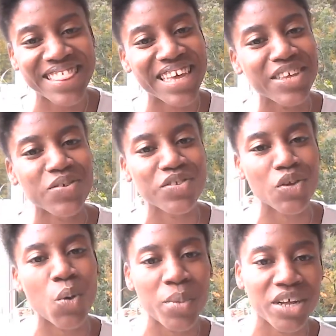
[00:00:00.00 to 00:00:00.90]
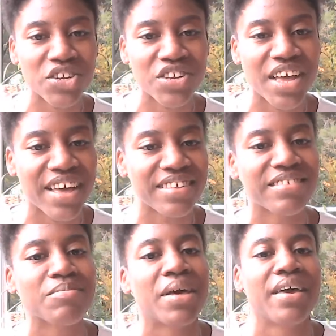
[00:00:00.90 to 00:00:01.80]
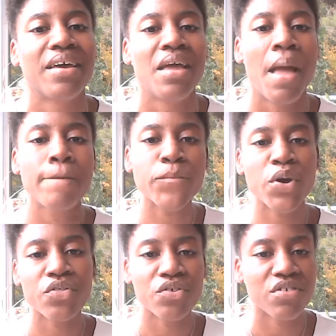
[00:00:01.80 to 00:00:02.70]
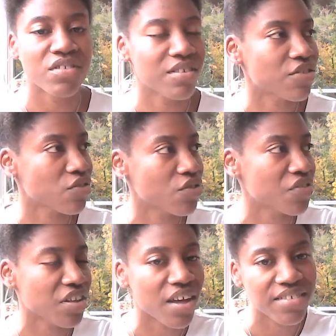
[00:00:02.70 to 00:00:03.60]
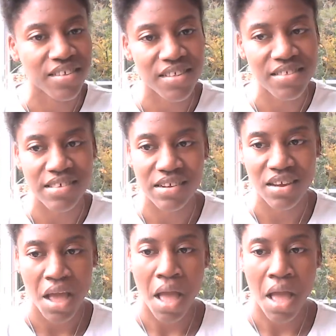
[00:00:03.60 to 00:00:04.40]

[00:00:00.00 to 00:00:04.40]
Thank you so much guys, my brothers and sisters and cousins and